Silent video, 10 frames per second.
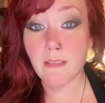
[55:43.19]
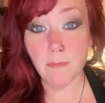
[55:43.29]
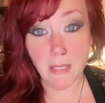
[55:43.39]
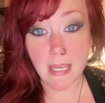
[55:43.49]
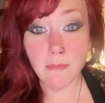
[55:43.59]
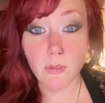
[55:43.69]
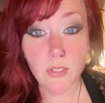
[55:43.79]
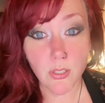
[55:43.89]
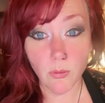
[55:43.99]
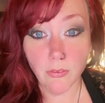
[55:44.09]
wouldn't
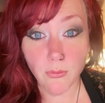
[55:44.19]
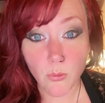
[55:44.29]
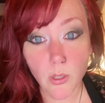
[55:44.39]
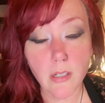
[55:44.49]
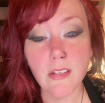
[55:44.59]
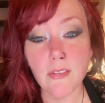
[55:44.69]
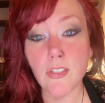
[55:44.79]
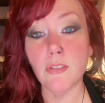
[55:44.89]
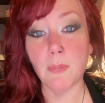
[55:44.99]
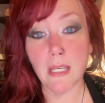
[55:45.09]
be able to
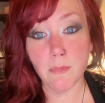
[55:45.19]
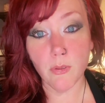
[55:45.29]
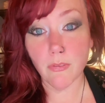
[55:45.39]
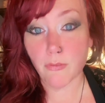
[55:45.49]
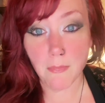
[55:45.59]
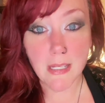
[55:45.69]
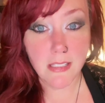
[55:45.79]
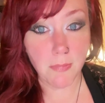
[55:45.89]
afford to be able,